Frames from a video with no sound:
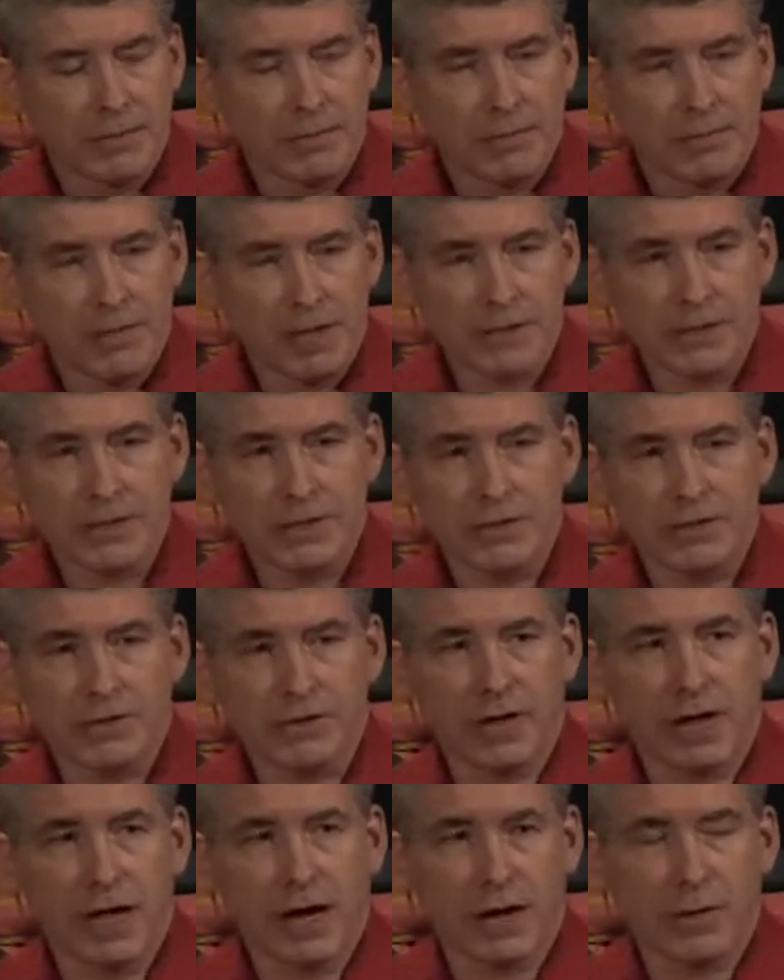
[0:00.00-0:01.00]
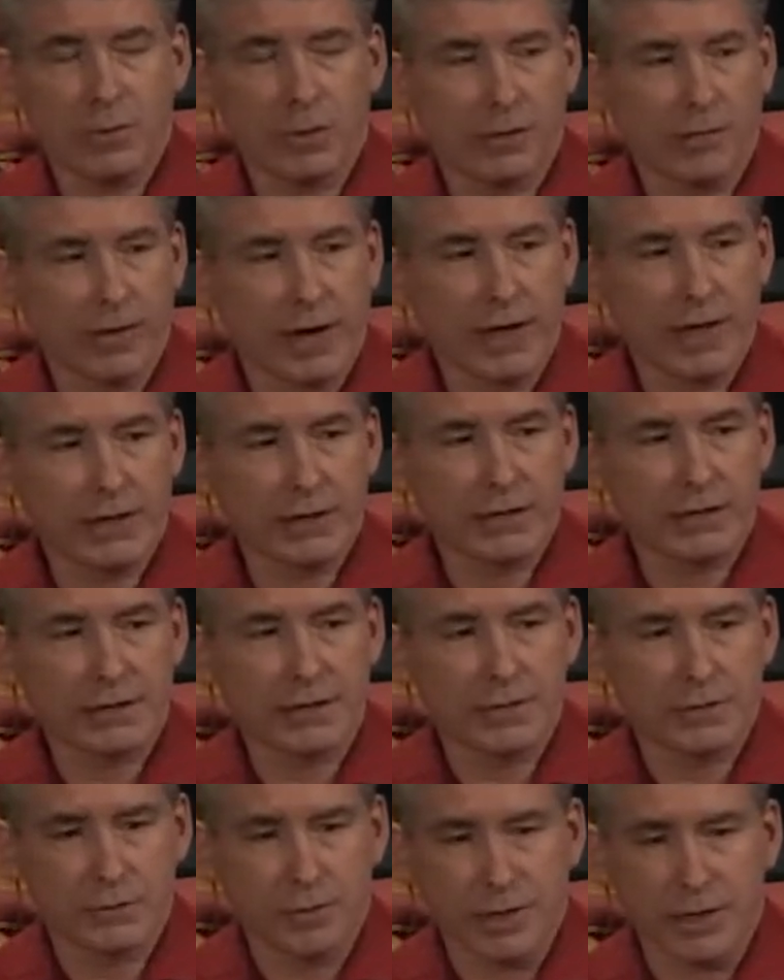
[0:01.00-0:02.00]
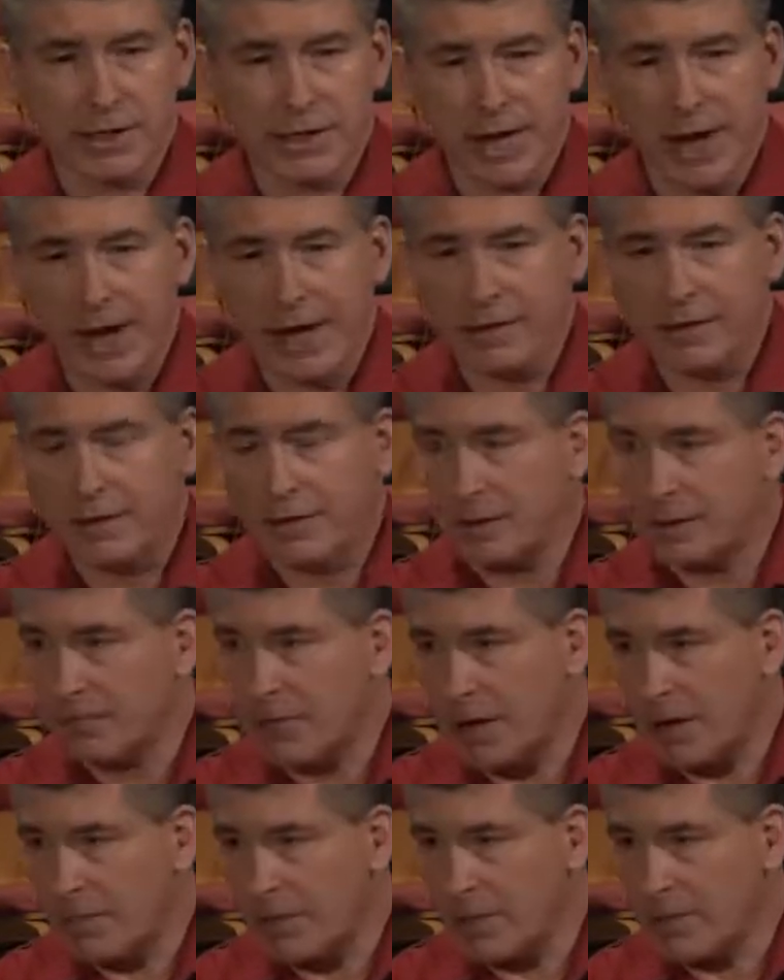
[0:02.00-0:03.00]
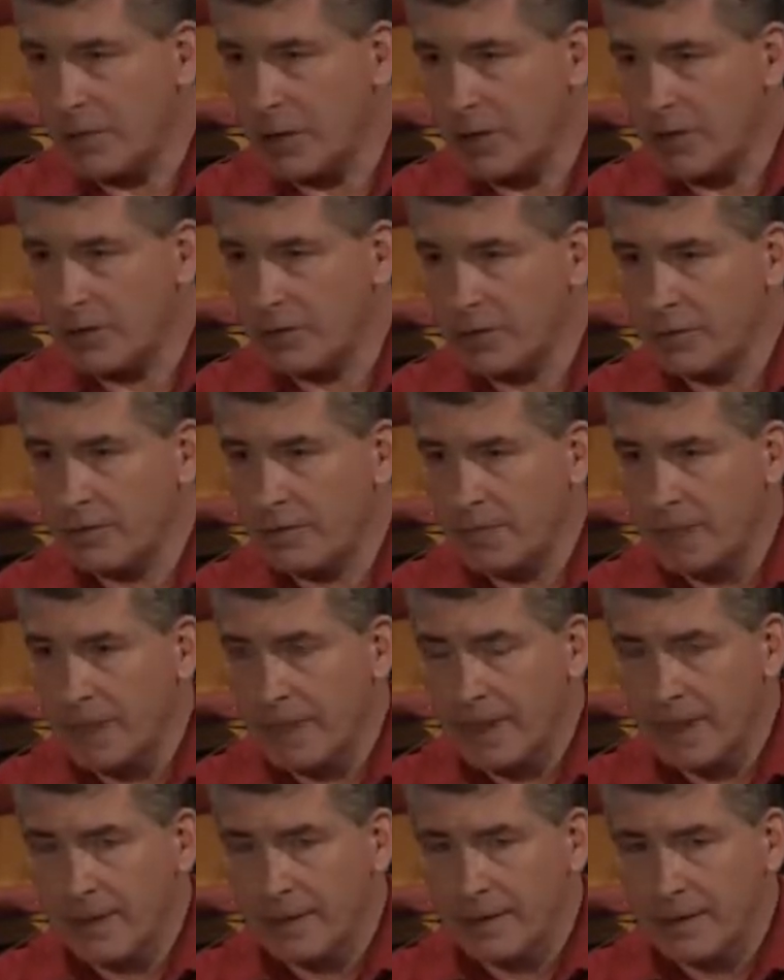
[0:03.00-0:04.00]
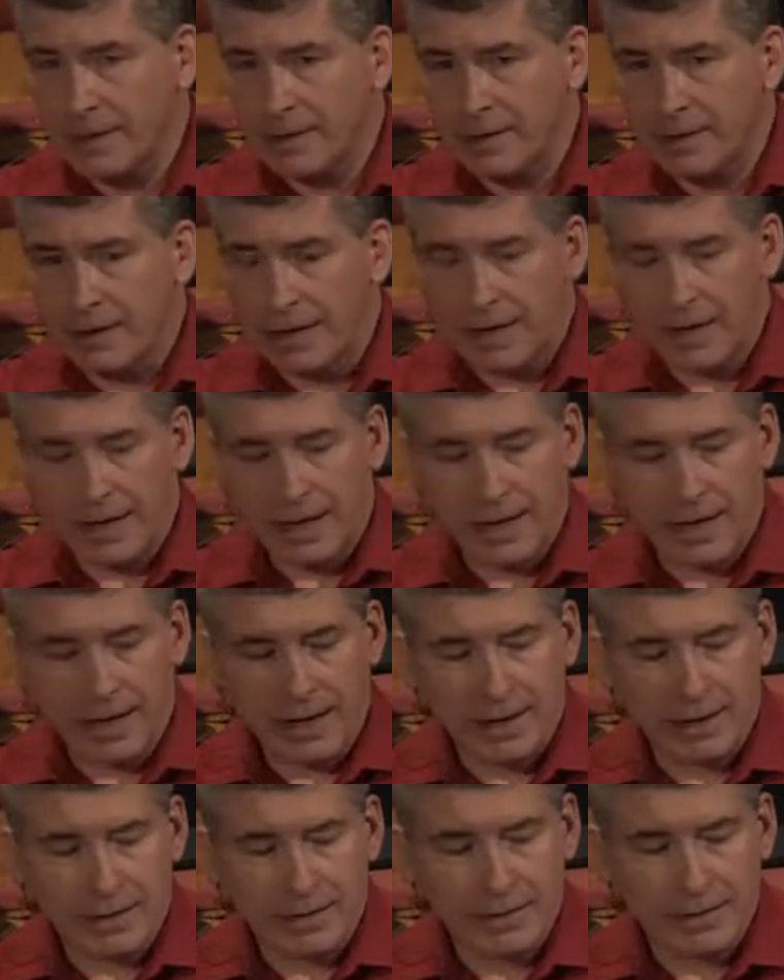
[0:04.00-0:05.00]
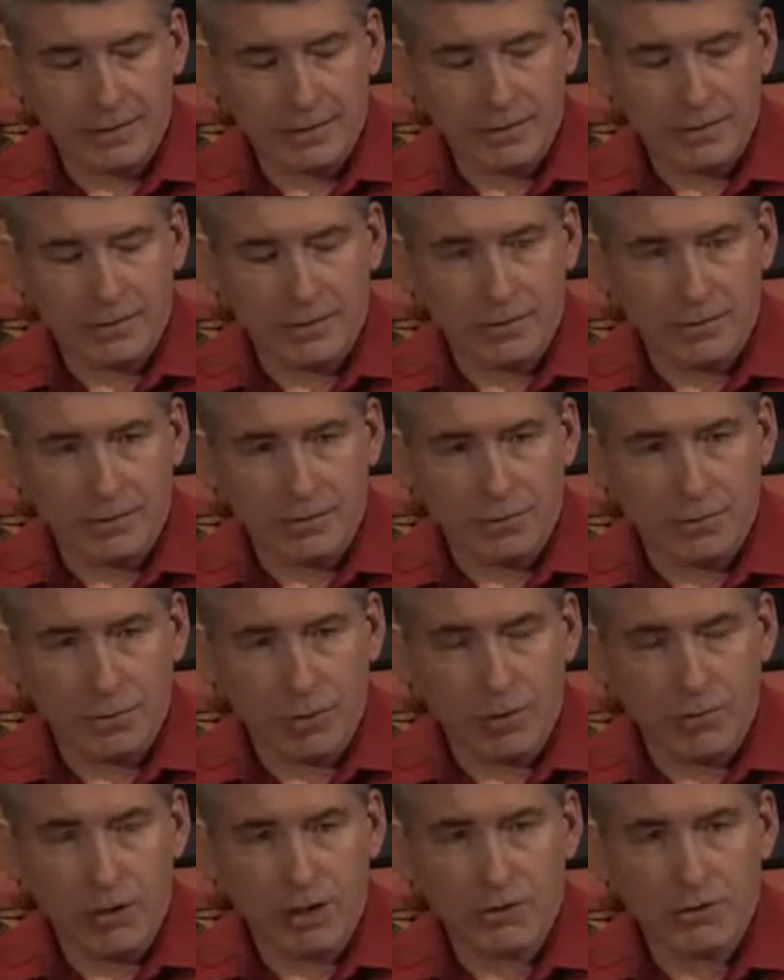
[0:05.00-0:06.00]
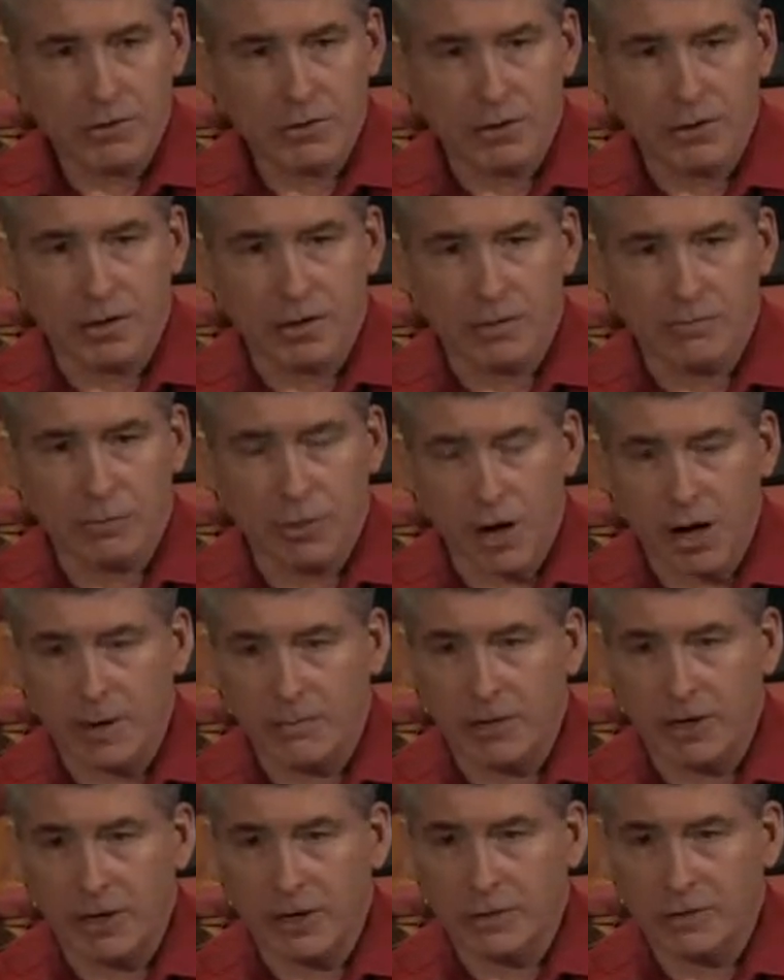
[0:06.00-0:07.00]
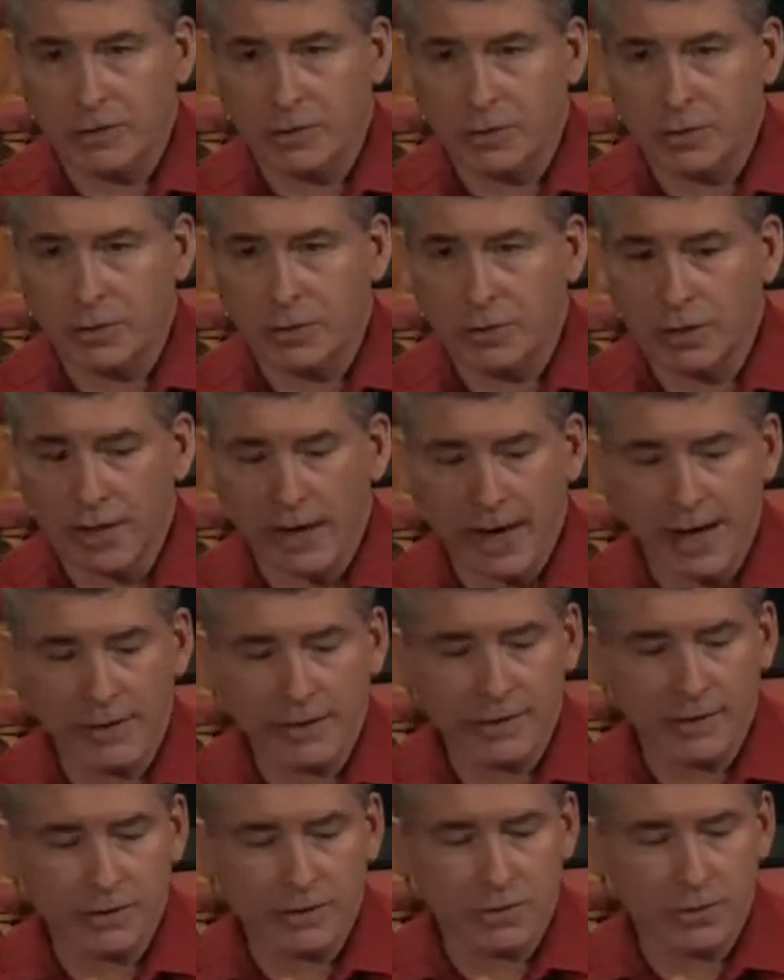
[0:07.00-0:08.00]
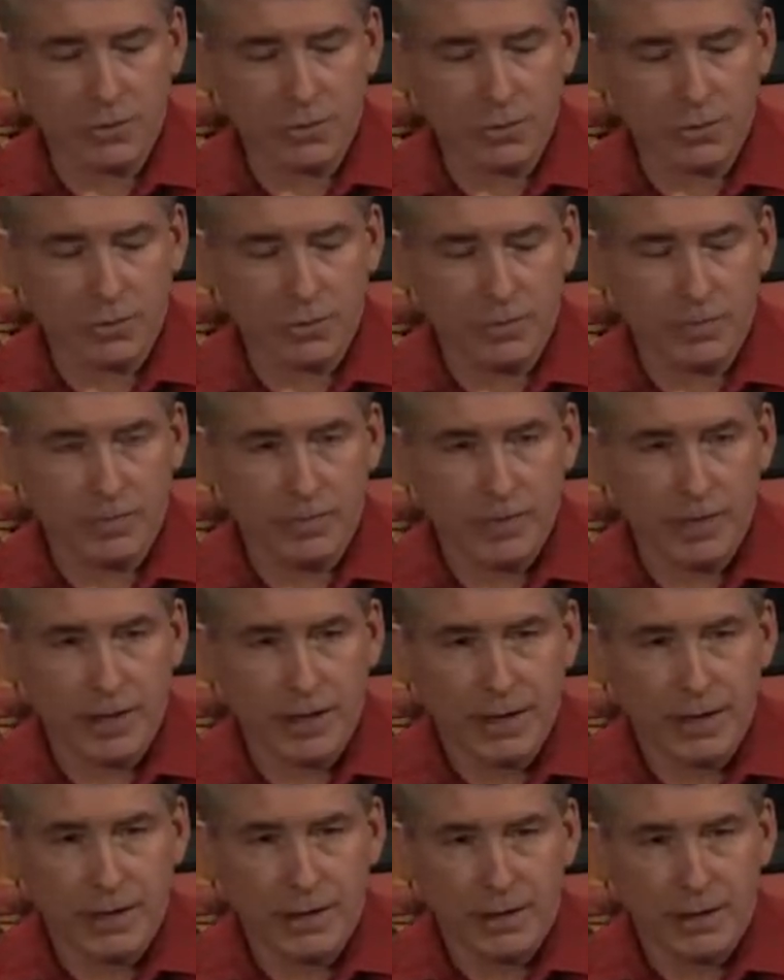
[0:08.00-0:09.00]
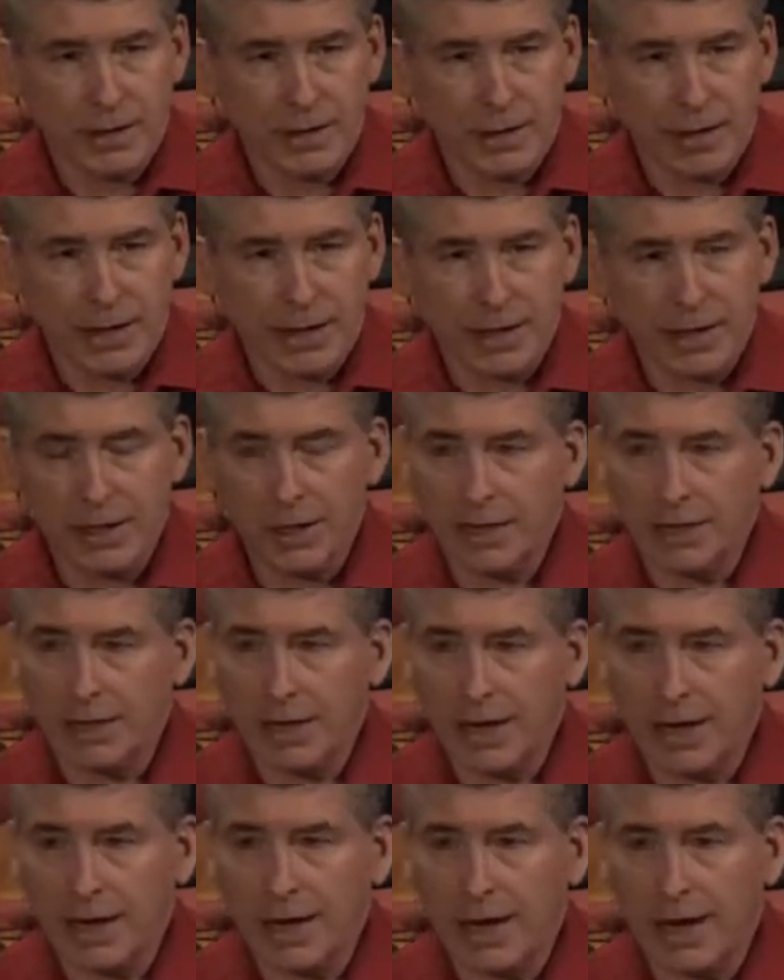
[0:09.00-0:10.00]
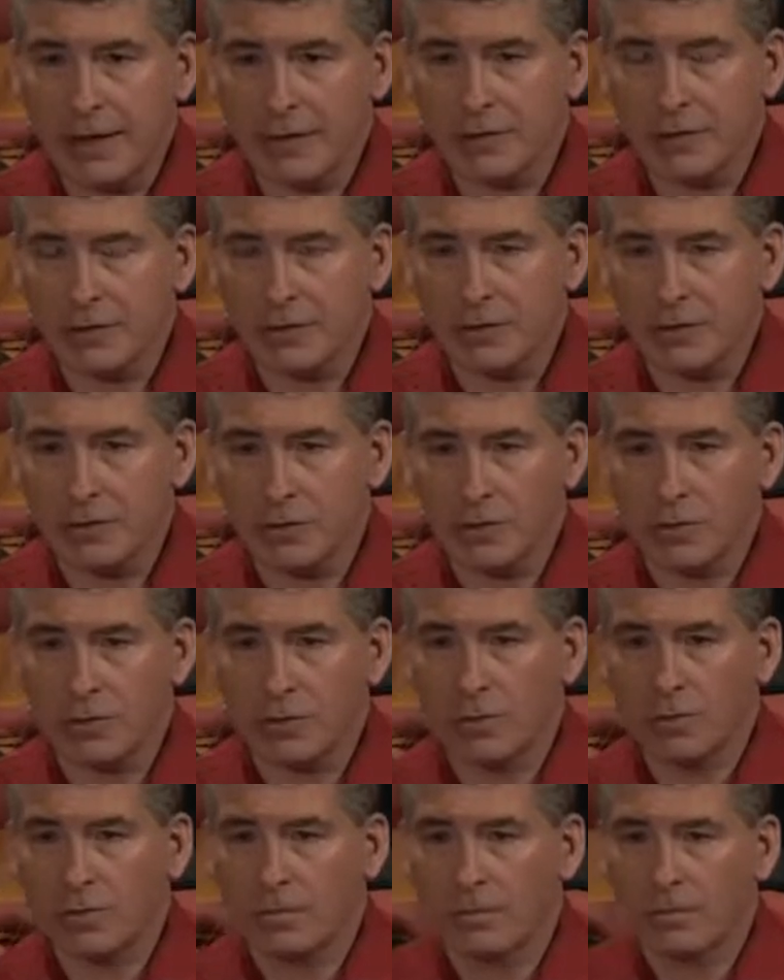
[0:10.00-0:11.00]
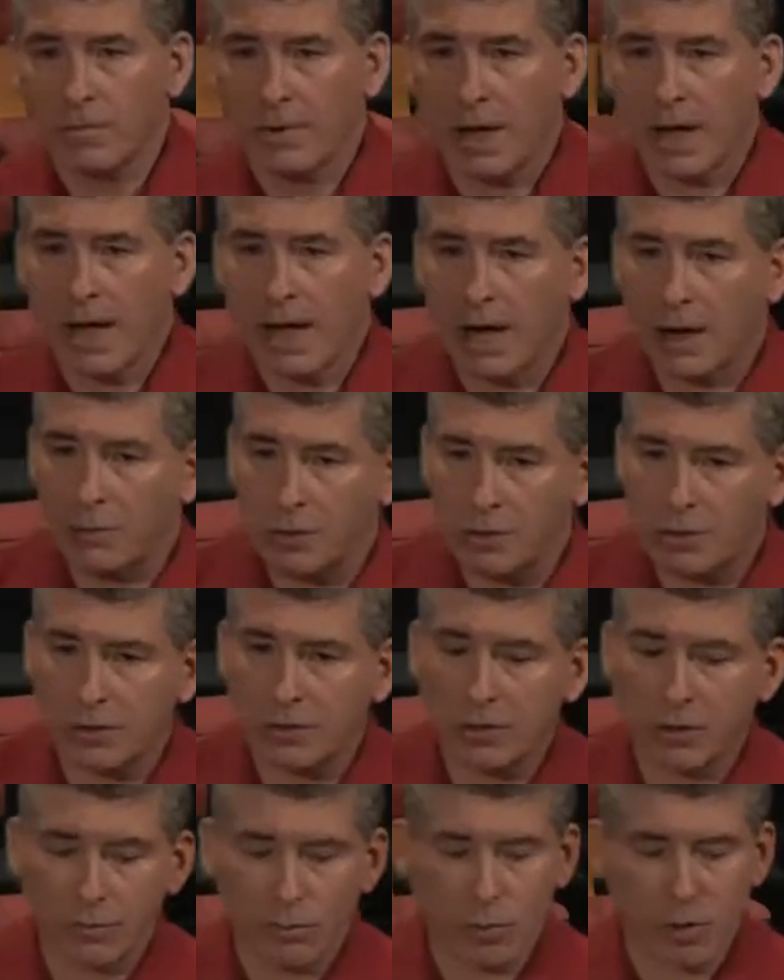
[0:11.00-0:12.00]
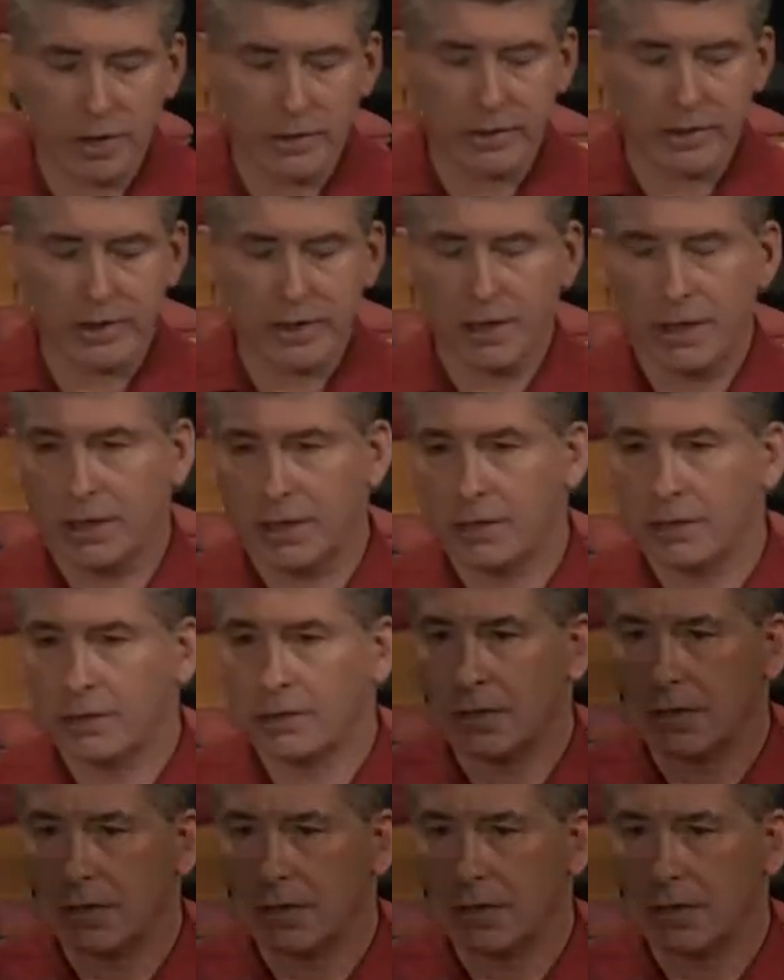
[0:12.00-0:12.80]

my sister and I were raised strict Catholic by my mother, and we went to a primary school, a Catholic school, and in that Catholic school, I would learn one thing